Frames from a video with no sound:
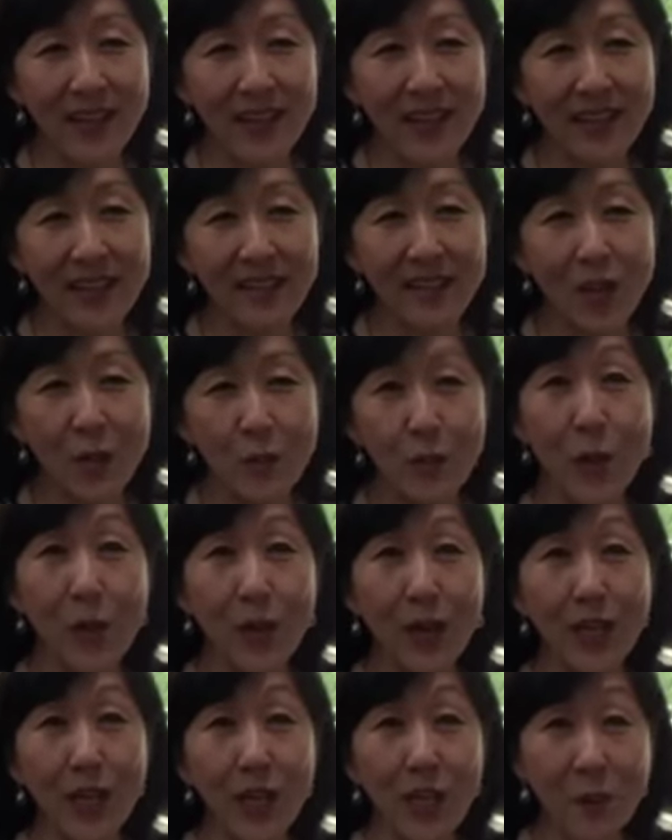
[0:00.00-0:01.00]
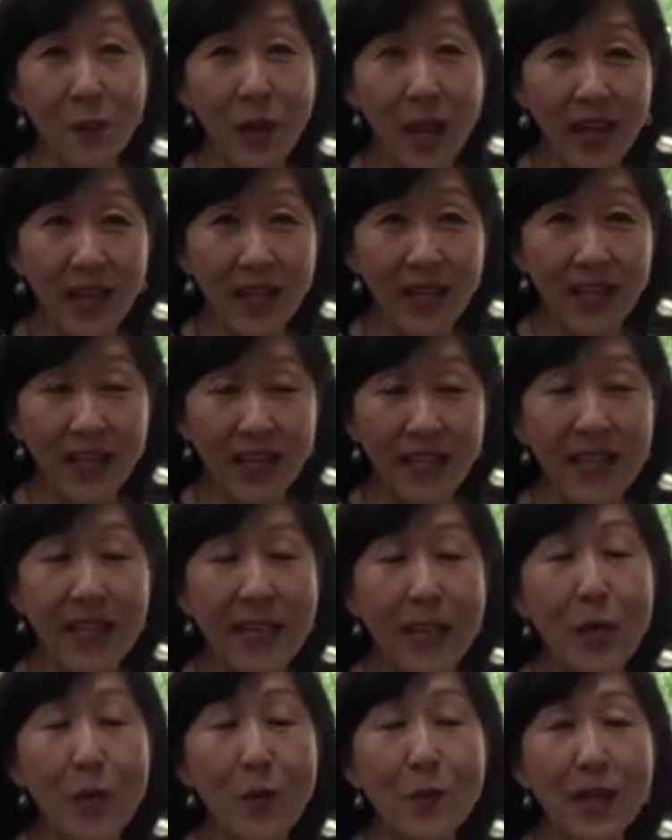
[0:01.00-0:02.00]
heal our broken humanity,
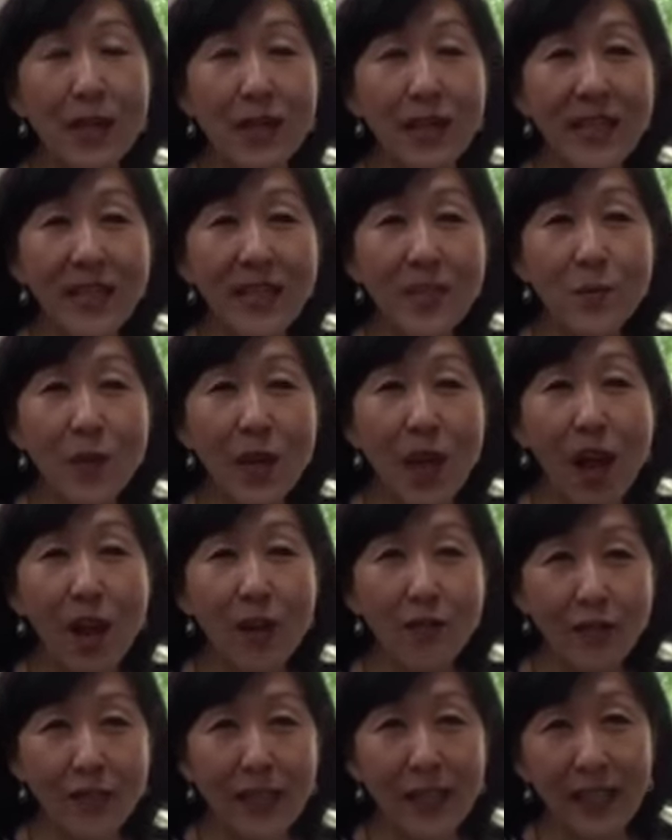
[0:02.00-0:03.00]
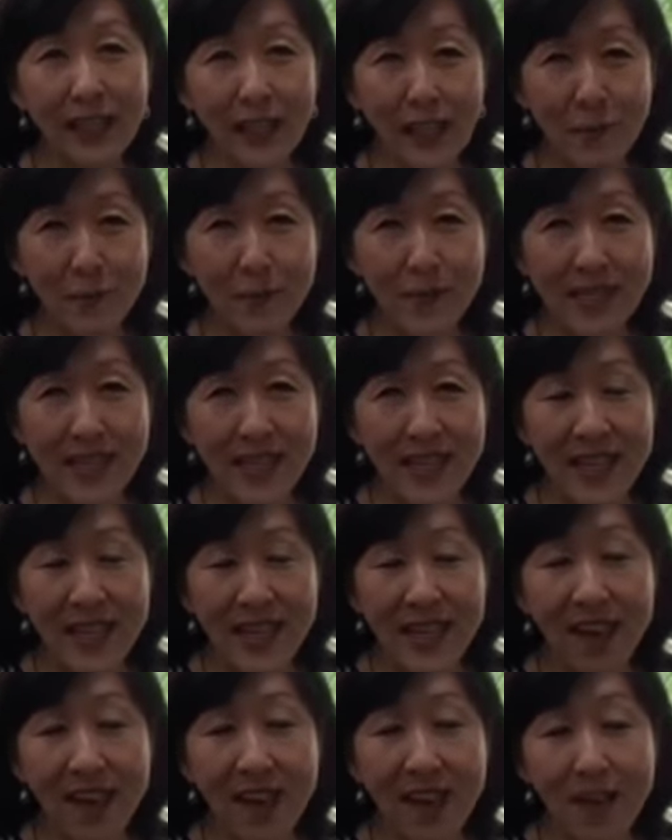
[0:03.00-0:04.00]
but at least we offer a glimpse.
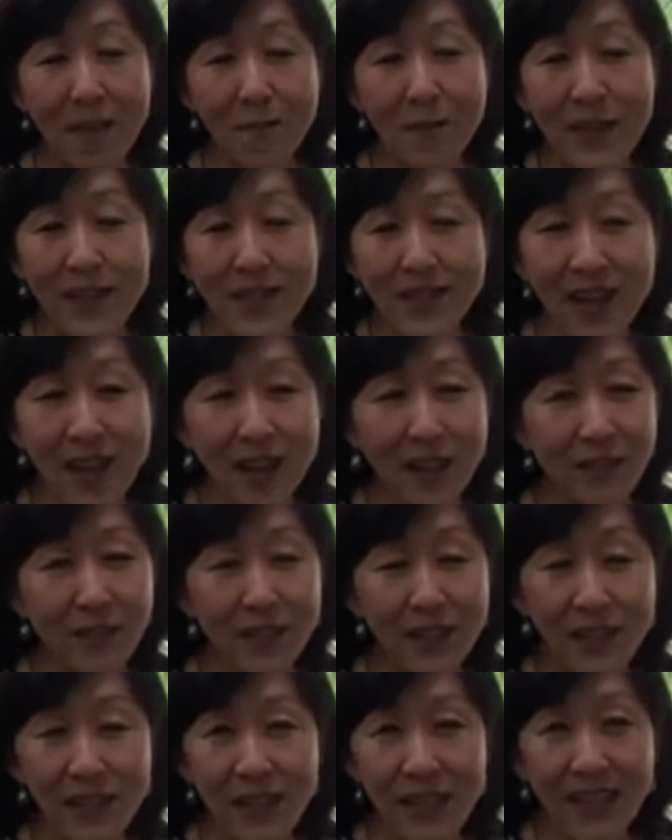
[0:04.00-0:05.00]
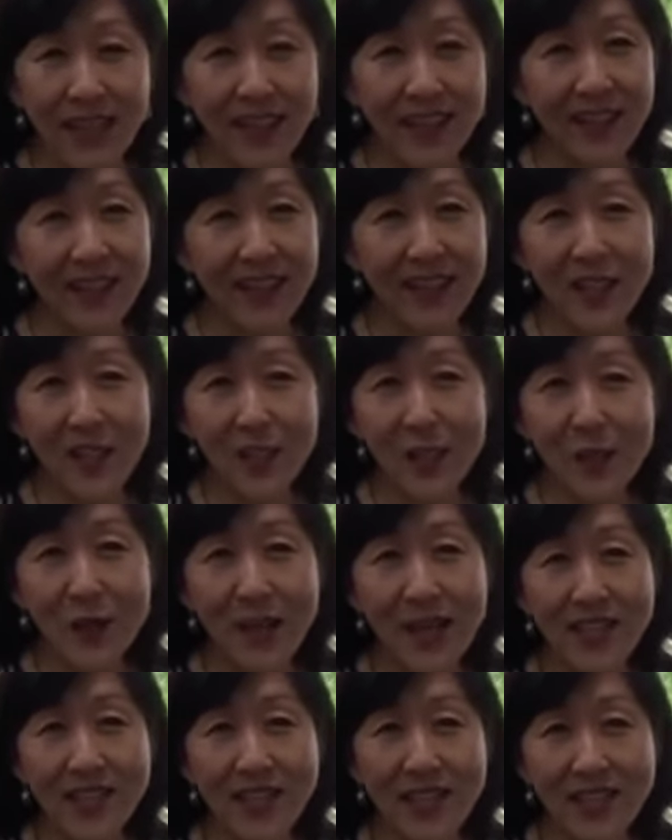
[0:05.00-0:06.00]
Myself living here in the
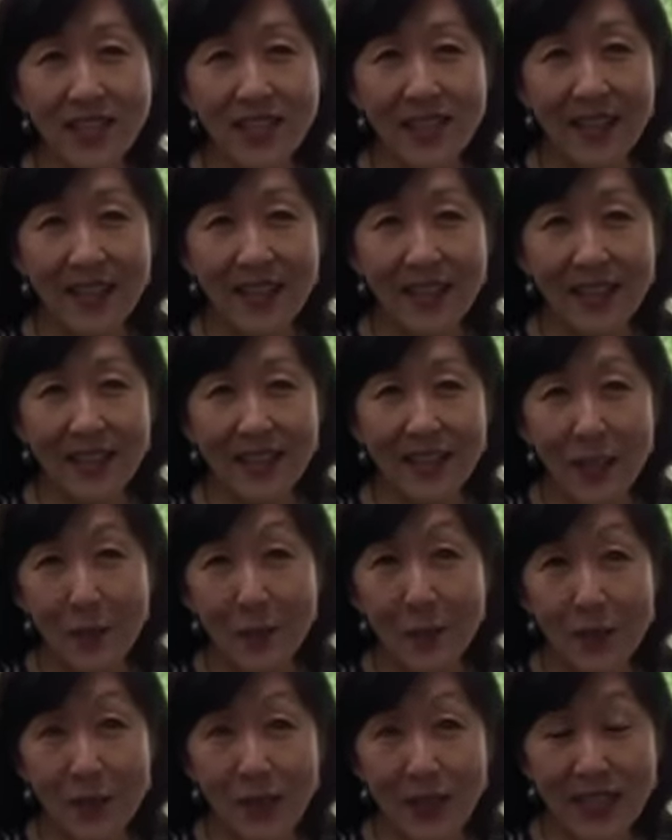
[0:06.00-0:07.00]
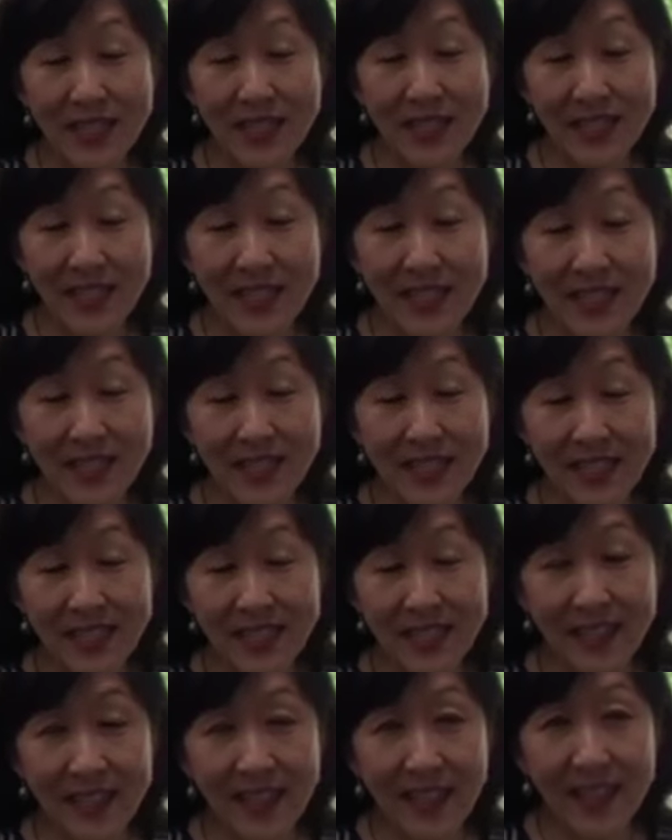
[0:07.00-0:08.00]
U.S. as an immigrant, as
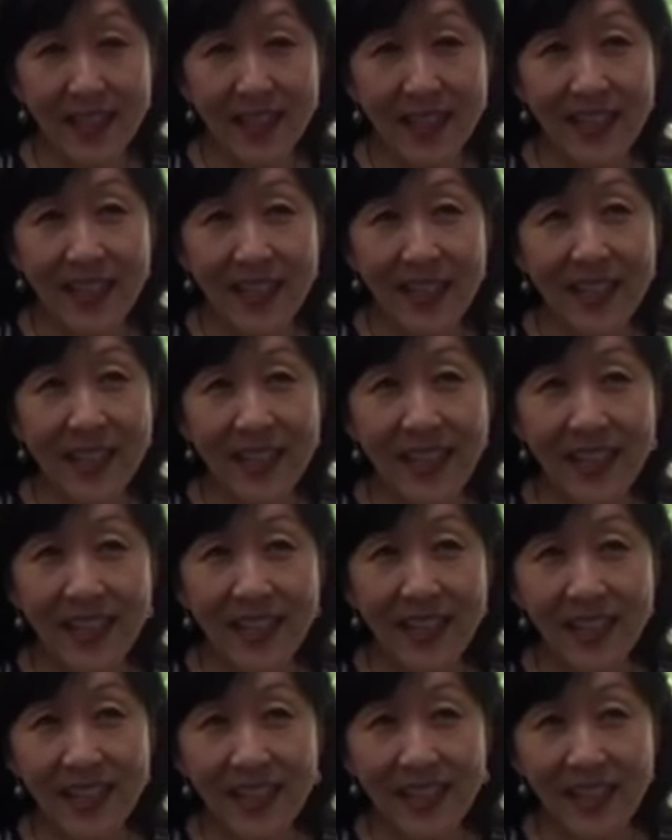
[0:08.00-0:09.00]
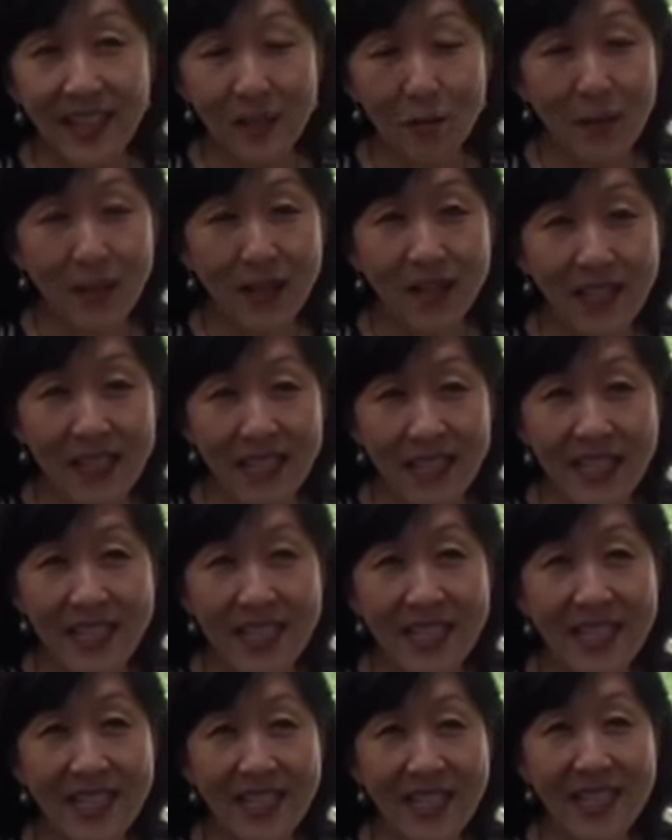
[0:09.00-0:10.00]
a Canadian and an American
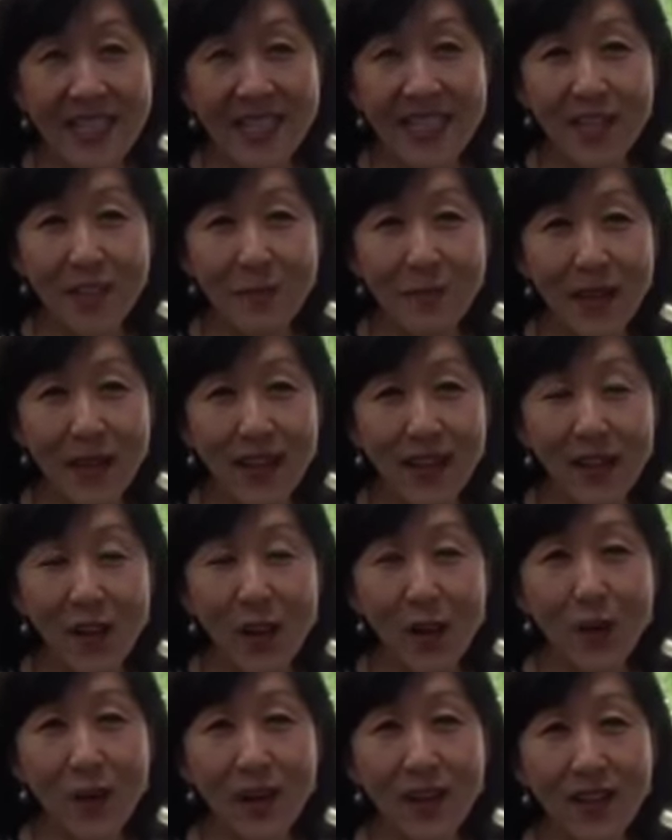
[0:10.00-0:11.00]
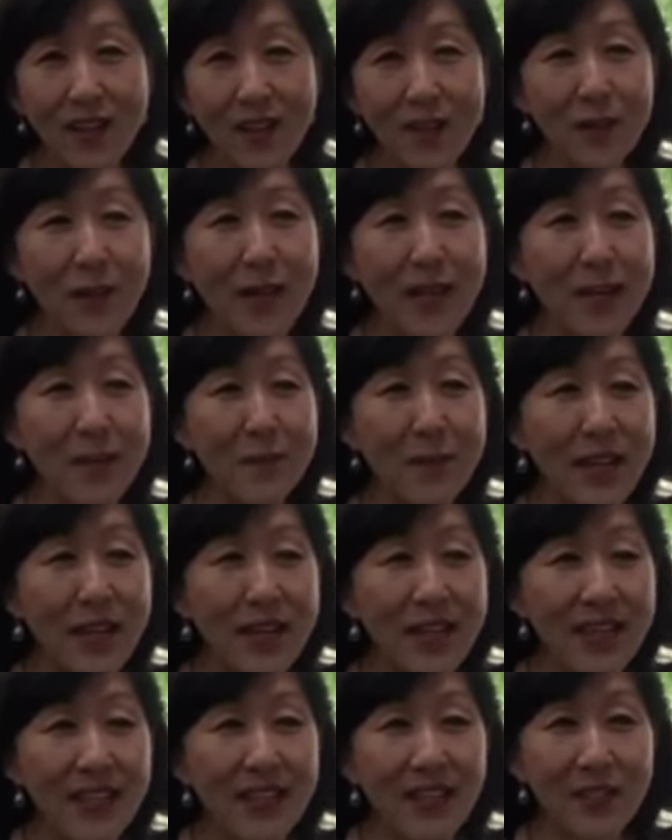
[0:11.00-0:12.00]
citizen, and my co-author Graham
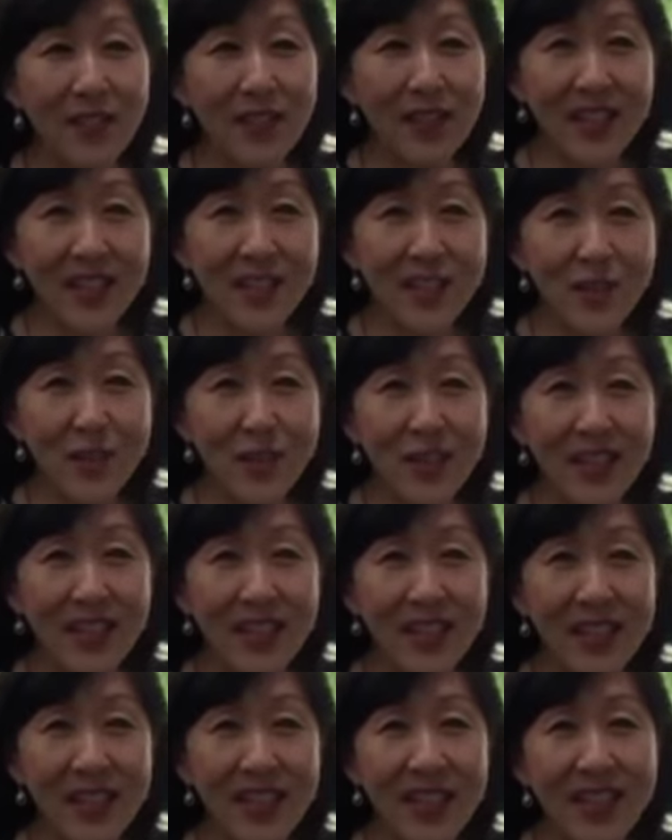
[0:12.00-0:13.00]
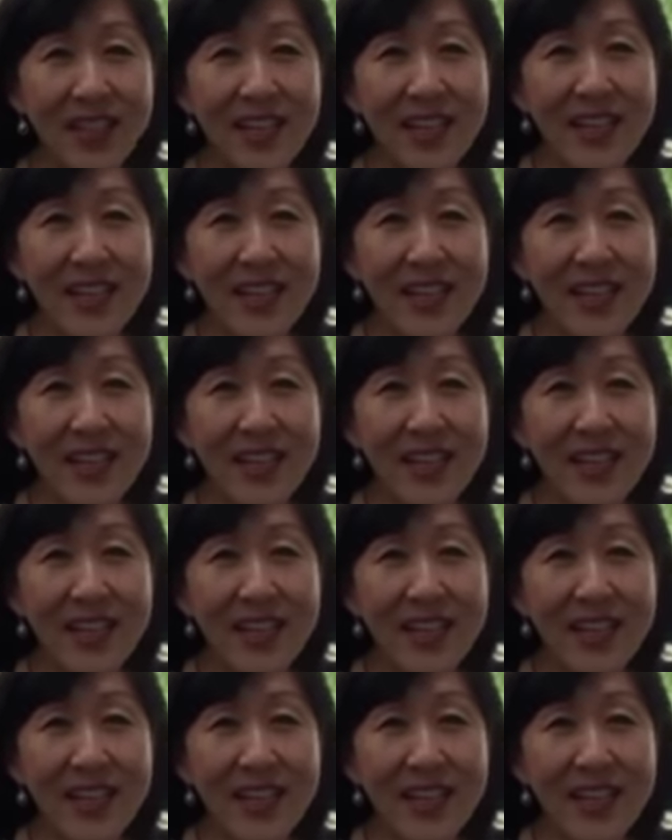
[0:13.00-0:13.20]
living in Australia.